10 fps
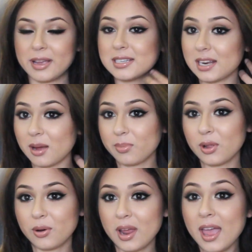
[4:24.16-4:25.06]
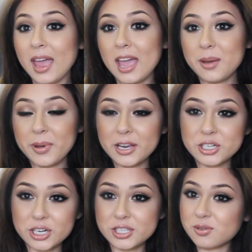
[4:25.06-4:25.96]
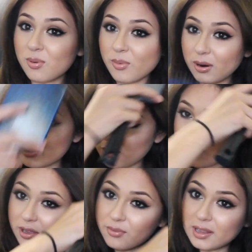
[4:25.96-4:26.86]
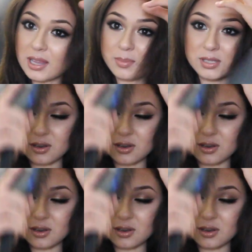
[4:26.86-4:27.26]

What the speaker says: I did upload a picture. It's the one where I was wearing the red lips.